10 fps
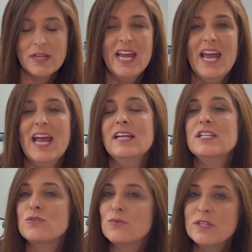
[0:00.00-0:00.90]
And
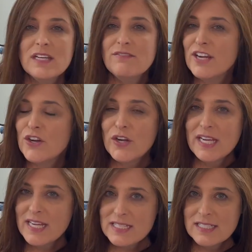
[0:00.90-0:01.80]
it's really very
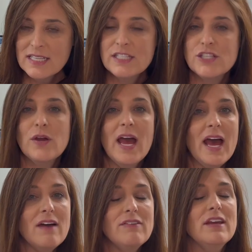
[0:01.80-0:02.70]
easy to
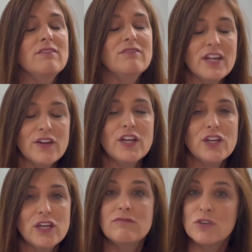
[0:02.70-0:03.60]
have a very
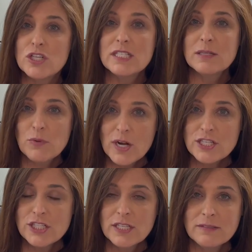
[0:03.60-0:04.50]
good first
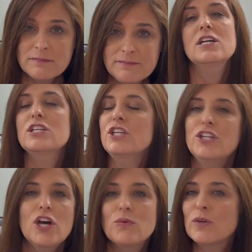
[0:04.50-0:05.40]
impression. You
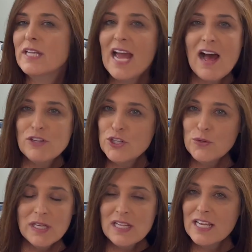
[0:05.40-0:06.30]
don't really have to do
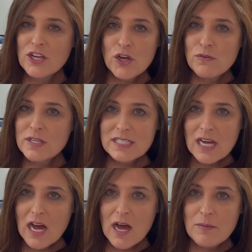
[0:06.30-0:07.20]
anything over the
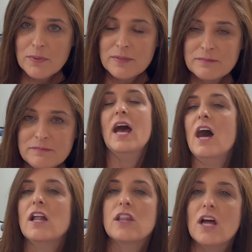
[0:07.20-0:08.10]
top.
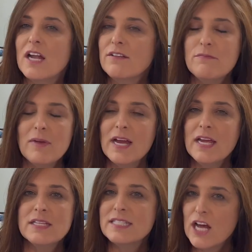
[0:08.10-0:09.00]
A lot of my
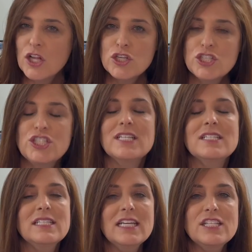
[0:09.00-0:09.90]
sellers
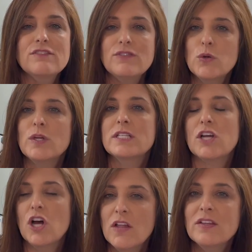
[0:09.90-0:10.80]
just need to focus
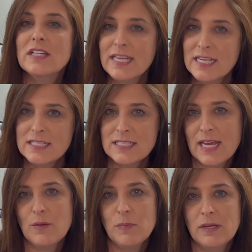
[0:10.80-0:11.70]
on the
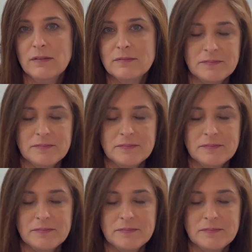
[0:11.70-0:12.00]
landscaping.